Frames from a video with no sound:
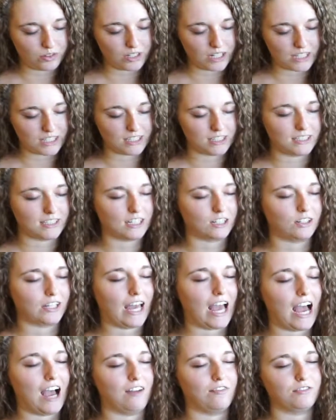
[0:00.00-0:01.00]
necessarily
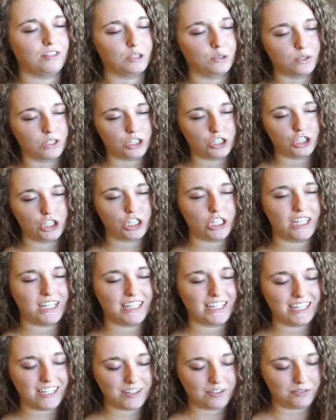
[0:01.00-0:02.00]
have to
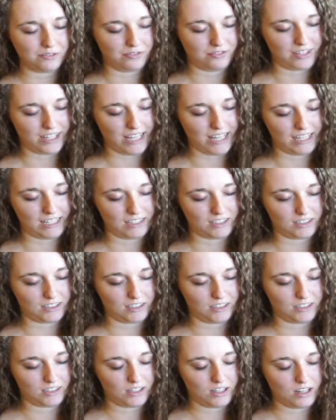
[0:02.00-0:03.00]
achieve
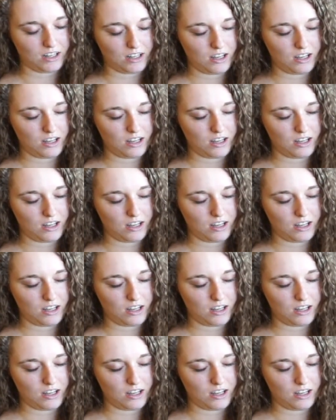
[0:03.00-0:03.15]
things.